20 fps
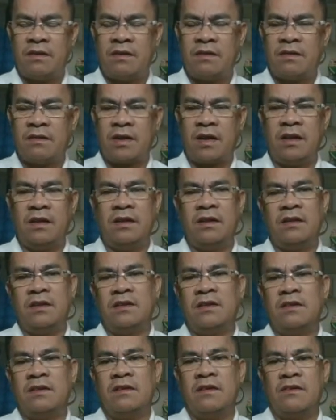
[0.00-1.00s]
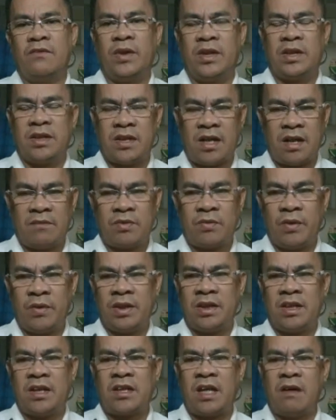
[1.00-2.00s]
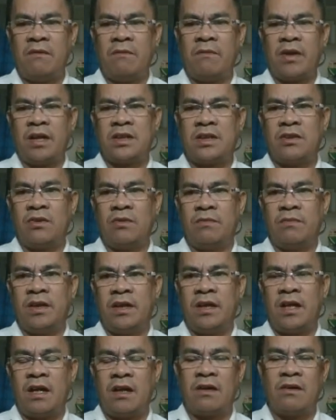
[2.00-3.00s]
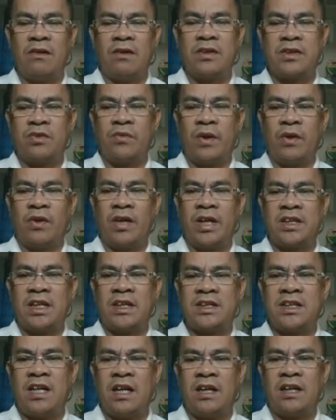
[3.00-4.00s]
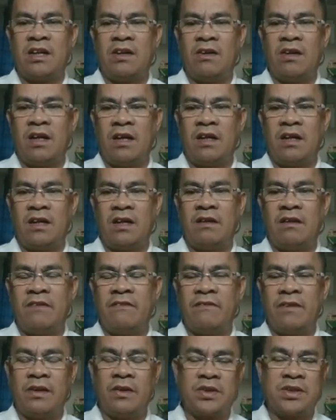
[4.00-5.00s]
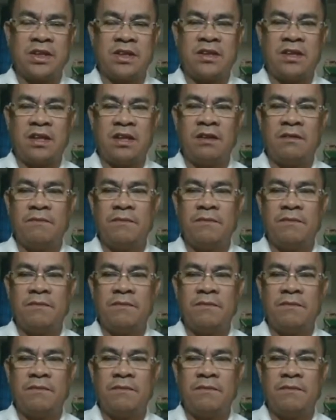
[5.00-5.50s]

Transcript: Okay? With time, when the time rates of the angle. So we call that as the angular velocity.